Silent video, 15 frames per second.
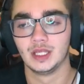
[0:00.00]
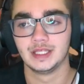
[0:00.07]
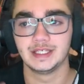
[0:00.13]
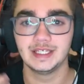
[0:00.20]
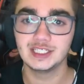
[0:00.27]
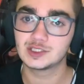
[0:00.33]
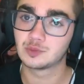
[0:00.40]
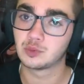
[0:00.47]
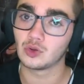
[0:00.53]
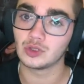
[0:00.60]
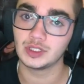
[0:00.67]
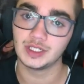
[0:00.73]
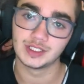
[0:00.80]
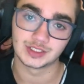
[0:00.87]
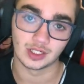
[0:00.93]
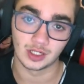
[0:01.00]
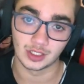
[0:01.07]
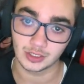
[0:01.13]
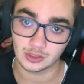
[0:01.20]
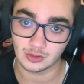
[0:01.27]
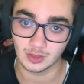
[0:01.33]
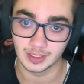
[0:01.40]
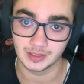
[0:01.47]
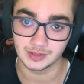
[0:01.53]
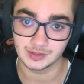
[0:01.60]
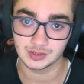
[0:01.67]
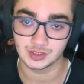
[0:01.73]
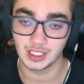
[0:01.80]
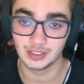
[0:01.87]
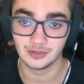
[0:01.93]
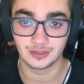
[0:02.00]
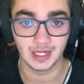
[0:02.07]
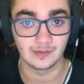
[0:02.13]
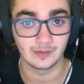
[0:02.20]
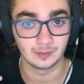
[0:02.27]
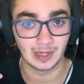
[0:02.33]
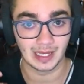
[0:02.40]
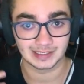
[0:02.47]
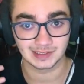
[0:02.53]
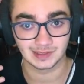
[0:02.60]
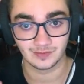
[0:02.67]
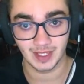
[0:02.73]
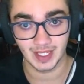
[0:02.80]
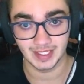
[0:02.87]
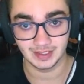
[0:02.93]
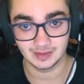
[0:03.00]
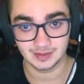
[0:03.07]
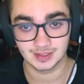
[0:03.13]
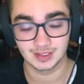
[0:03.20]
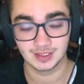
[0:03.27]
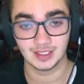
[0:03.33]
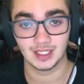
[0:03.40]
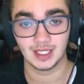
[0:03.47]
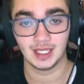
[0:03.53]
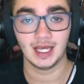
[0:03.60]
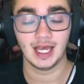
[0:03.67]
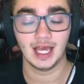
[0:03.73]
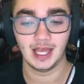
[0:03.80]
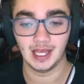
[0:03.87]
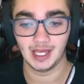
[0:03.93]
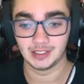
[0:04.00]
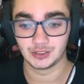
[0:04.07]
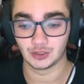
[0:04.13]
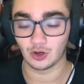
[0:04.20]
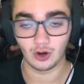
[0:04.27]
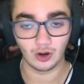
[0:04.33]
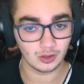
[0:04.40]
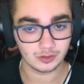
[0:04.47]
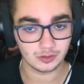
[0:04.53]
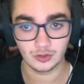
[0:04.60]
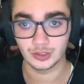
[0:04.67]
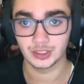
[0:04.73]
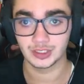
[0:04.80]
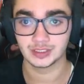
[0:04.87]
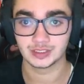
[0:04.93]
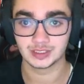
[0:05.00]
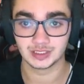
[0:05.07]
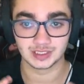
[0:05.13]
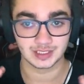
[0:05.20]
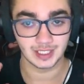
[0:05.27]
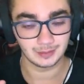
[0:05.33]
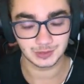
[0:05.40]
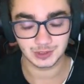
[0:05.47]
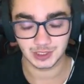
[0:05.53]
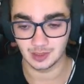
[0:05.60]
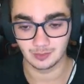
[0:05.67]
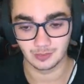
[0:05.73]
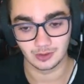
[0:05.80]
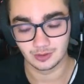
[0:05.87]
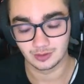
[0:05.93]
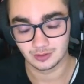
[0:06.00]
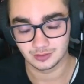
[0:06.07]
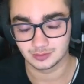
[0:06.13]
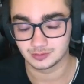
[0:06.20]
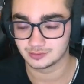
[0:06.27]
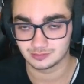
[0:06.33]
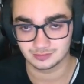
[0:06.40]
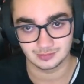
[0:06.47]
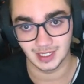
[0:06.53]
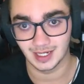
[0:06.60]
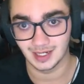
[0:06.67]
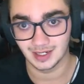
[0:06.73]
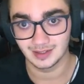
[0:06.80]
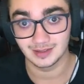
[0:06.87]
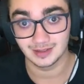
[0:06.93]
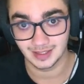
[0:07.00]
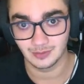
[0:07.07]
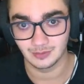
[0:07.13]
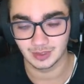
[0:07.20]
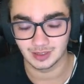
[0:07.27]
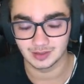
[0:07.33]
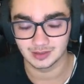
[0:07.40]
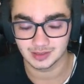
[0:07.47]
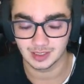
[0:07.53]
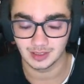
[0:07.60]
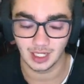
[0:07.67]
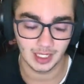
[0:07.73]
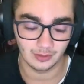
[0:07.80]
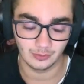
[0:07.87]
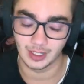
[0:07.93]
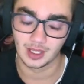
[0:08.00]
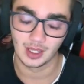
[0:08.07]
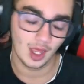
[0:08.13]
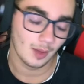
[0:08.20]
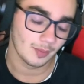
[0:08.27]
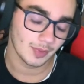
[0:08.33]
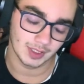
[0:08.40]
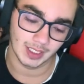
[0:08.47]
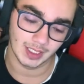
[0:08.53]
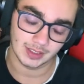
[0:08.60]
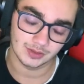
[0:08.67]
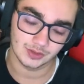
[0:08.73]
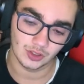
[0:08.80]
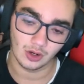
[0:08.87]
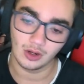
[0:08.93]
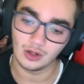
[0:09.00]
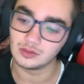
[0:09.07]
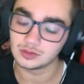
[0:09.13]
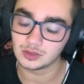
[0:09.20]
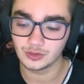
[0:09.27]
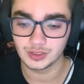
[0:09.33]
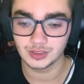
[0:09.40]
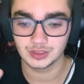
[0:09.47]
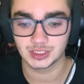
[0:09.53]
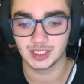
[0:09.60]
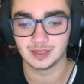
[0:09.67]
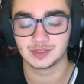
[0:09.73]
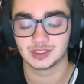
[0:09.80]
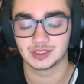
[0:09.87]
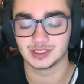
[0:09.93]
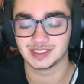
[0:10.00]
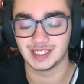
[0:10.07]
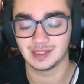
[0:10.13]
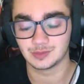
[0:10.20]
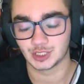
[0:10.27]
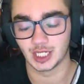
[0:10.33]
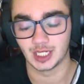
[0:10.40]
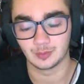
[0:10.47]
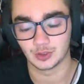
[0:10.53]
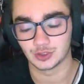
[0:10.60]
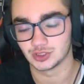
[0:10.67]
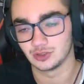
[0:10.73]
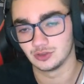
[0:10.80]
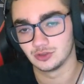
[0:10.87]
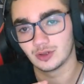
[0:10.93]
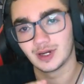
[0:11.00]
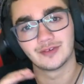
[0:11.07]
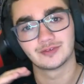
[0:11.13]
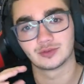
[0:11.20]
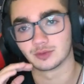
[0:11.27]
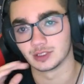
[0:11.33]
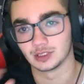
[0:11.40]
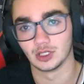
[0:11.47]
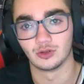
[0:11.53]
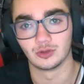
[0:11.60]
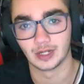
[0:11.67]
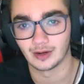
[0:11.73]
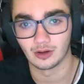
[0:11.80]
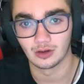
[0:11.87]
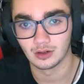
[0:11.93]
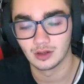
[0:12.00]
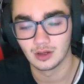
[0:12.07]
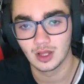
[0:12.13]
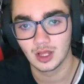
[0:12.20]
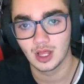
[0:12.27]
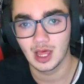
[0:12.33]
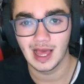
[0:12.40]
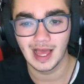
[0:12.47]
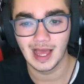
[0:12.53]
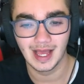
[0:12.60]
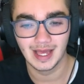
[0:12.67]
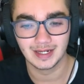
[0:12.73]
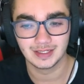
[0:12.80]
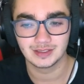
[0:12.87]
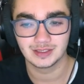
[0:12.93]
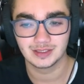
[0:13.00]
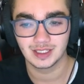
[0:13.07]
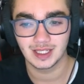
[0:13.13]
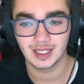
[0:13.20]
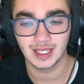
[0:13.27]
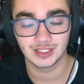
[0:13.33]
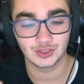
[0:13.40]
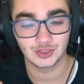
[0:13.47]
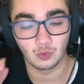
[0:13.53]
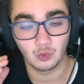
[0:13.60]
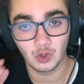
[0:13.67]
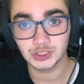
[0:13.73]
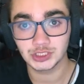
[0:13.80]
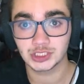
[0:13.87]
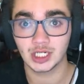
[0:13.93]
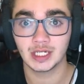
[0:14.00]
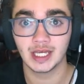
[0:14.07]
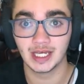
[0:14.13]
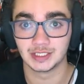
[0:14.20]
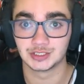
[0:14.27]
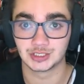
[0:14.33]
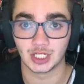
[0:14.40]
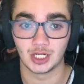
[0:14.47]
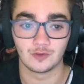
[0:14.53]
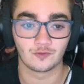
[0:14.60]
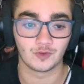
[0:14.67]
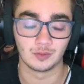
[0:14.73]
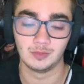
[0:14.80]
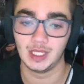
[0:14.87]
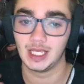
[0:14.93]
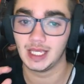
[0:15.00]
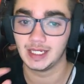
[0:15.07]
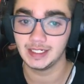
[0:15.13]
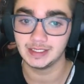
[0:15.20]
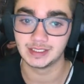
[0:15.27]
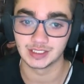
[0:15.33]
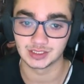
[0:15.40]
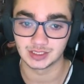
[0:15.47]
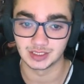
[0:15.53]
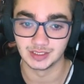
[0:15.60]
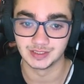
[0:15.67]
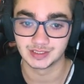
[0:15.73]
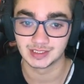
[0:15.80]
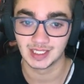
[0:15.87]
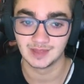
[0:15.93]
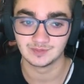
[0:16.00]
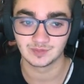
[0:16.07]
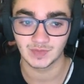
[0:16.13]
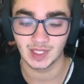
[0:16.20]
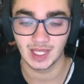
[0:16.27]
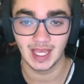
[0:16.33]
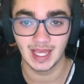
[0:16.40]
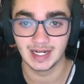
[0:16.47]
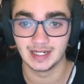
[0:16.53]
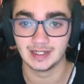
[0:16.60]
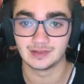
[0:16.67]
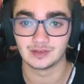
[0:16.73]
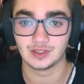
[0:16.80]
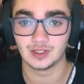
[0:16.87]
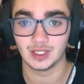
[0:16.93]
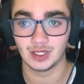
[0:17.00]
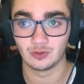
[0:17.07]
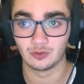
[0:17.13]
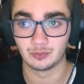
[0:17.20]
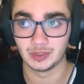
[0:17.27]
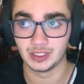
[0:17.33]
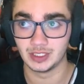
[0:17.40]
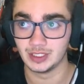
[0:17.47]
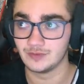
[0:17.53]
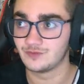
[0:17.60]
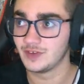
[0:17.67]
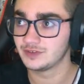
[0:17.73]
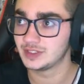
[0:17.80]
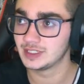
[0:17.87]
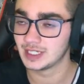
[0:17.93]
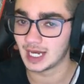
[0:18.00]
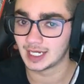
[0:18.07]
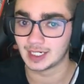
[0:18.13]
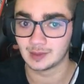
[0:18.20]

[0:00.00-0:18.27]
Each bullet is 100 credits, and you can have a max of 8, and they're all loaded into the same chamber. Get what I said? Anyway, but like they're all loaded in the same chamber, so you don't have to reload at all, and it's a one-shot headshot from any distance, and it will be 59, I